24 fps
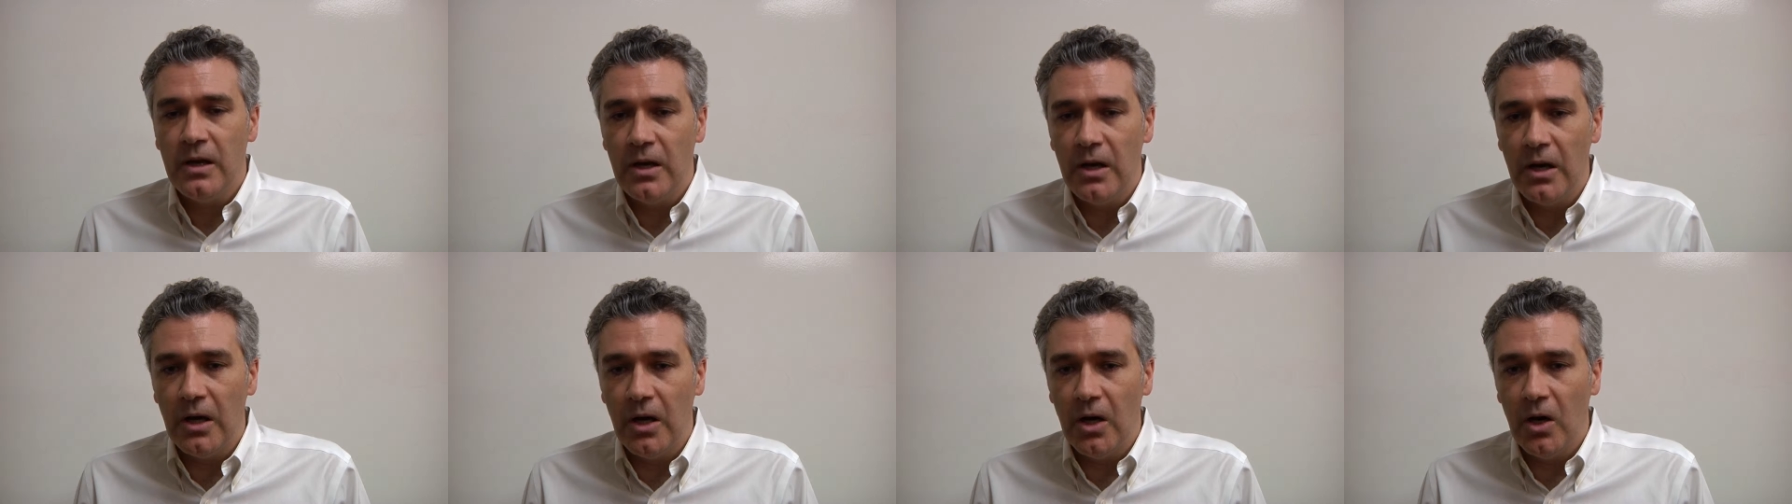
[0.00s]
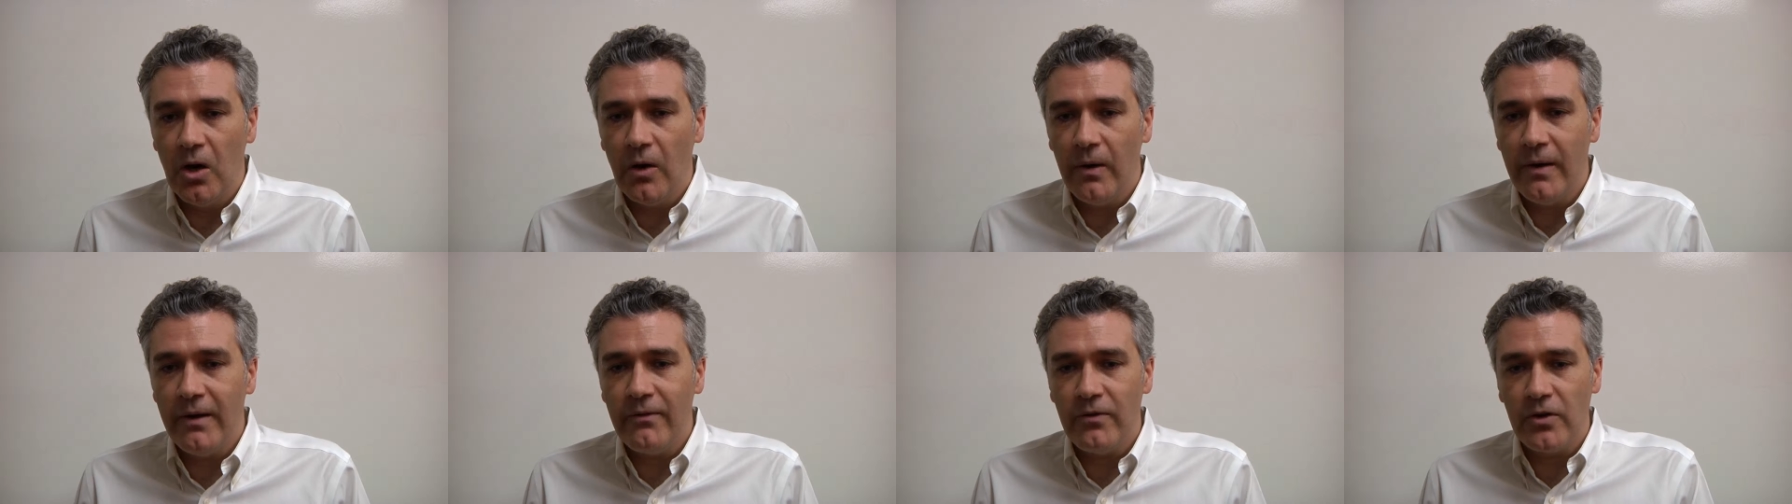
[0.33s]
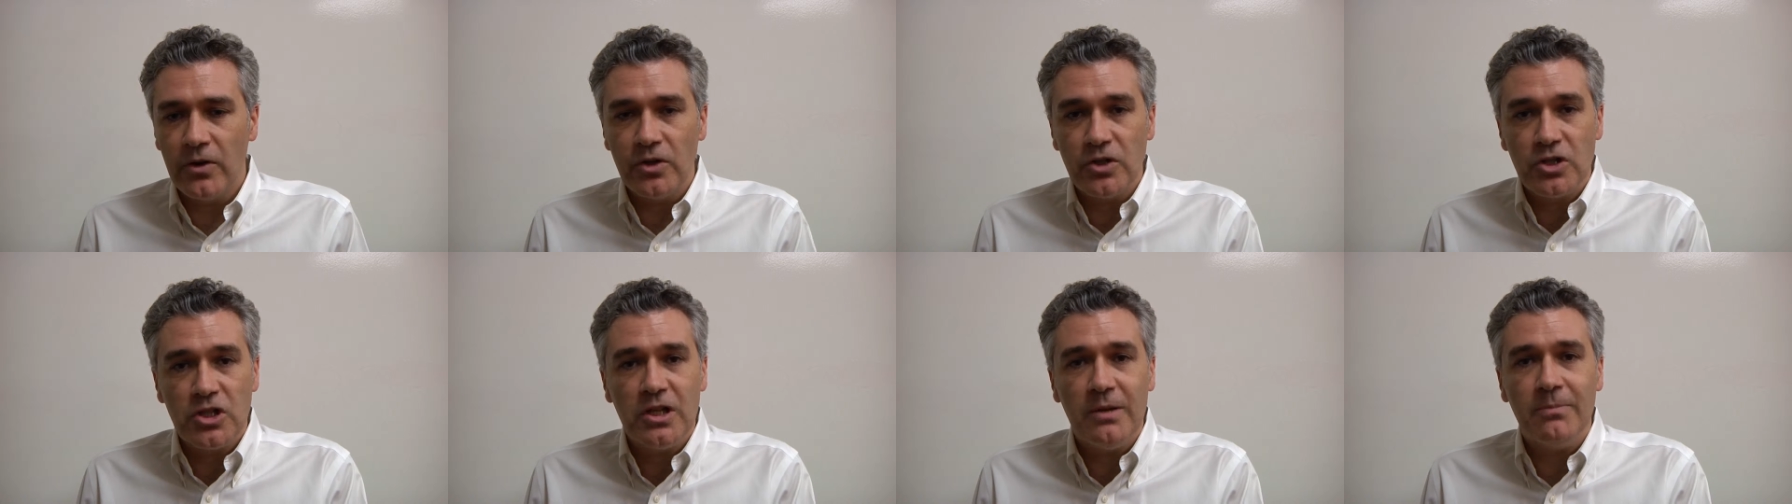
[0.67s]
Uh,
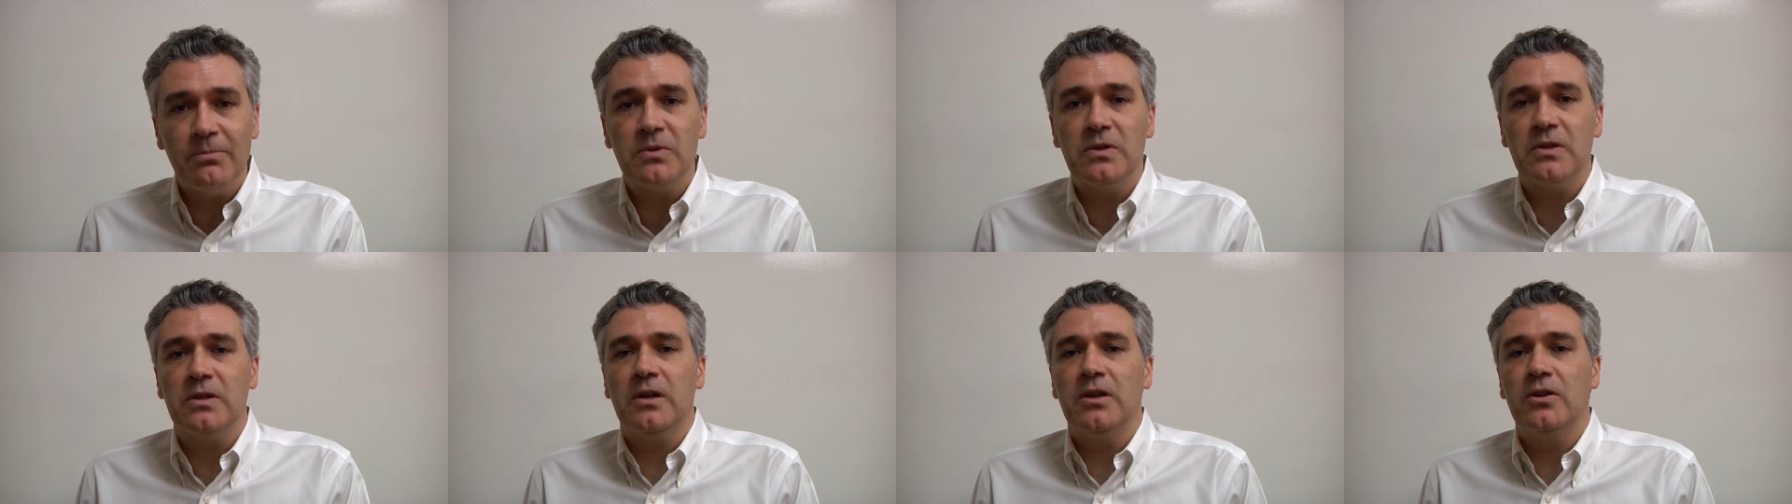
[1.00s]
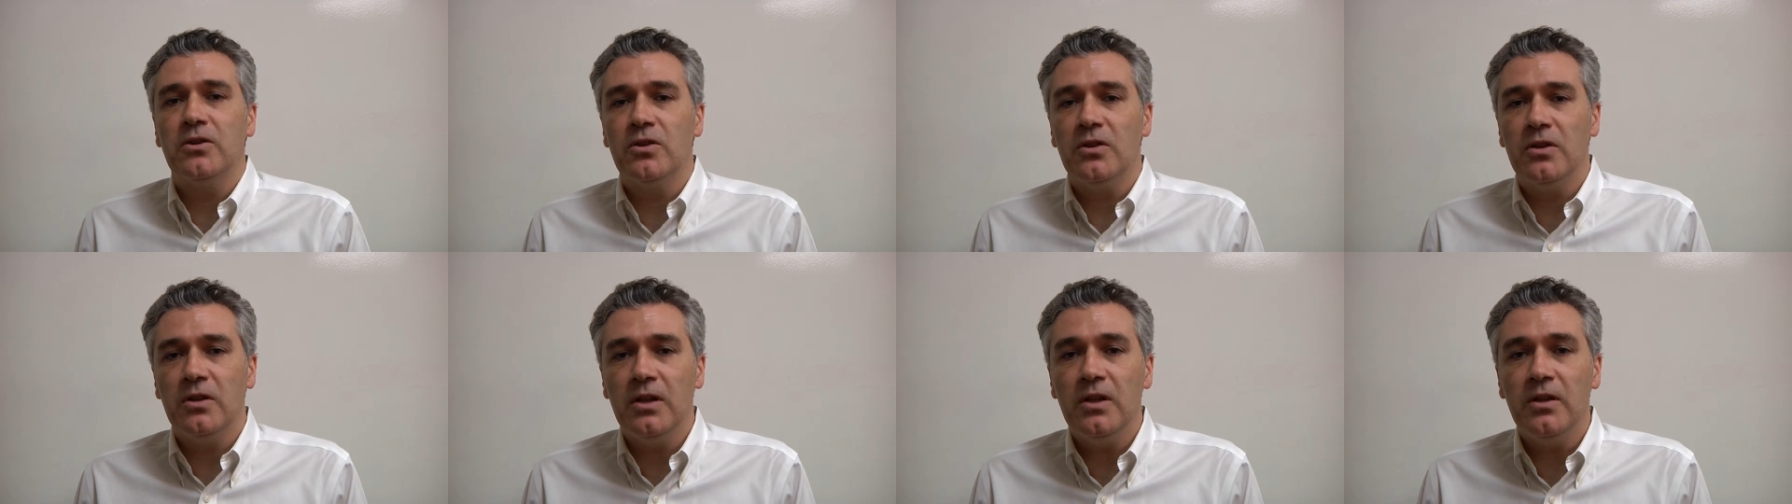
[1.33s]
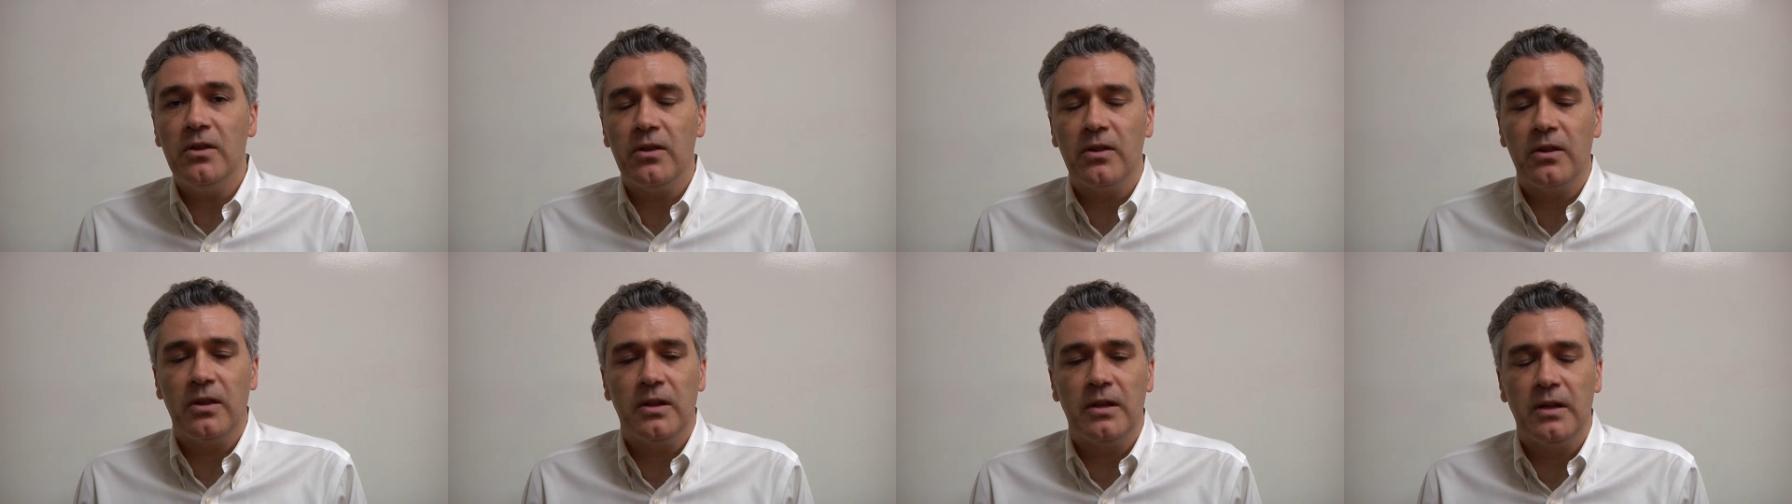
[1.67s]
however, the chips
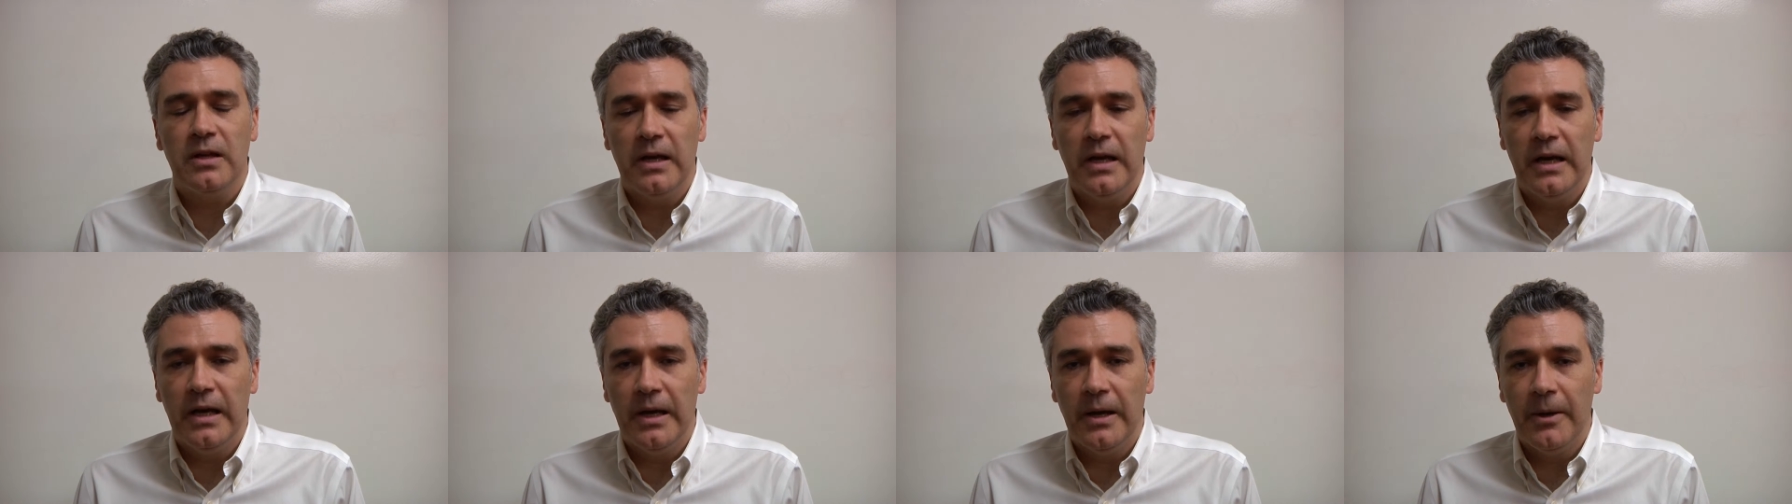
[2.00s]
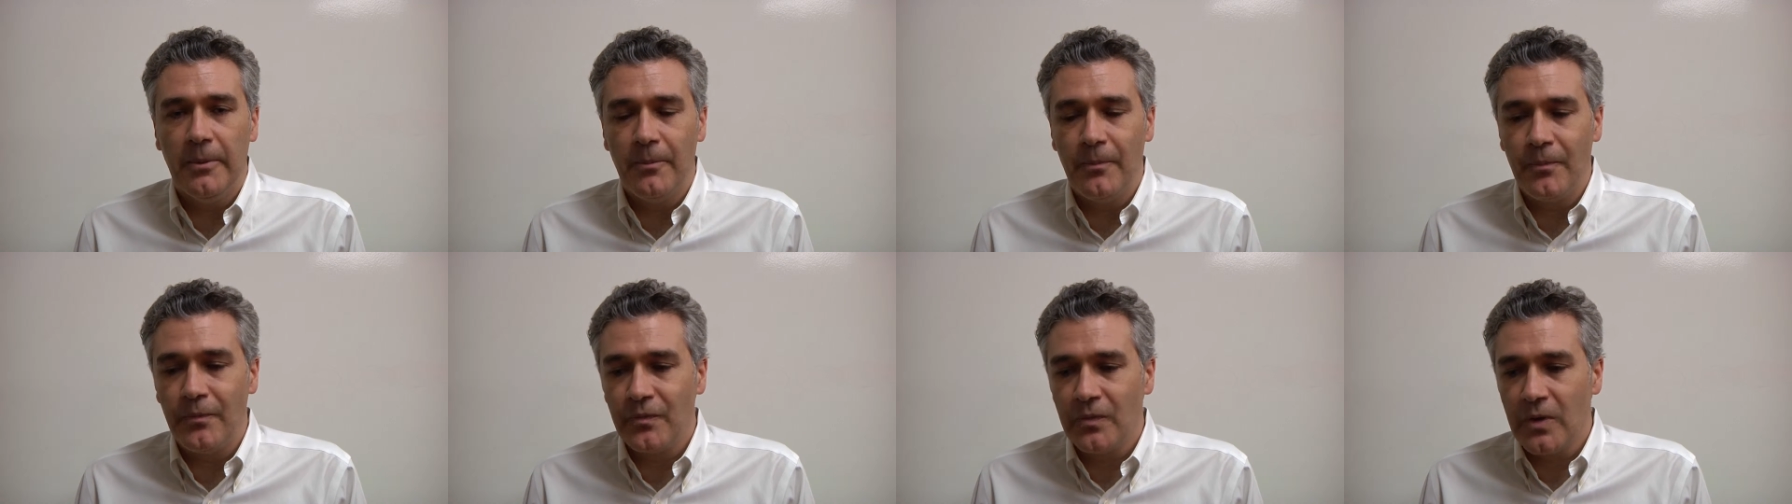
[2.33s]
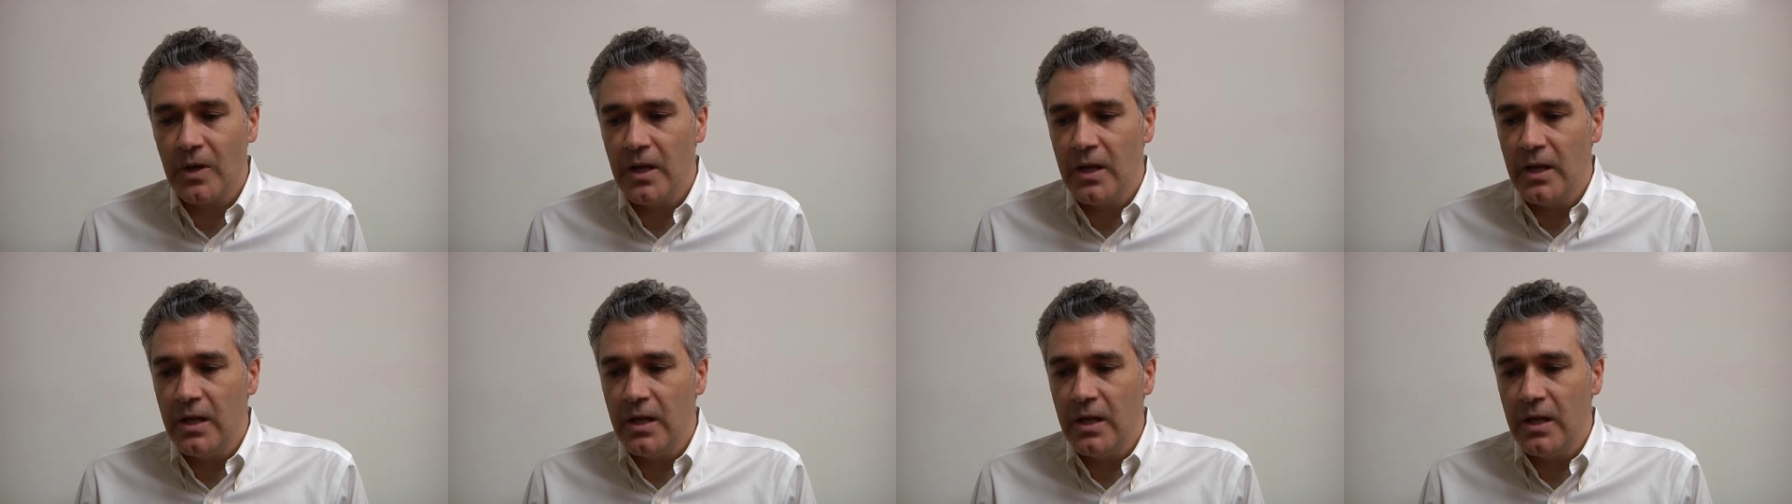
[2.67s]
underneath um,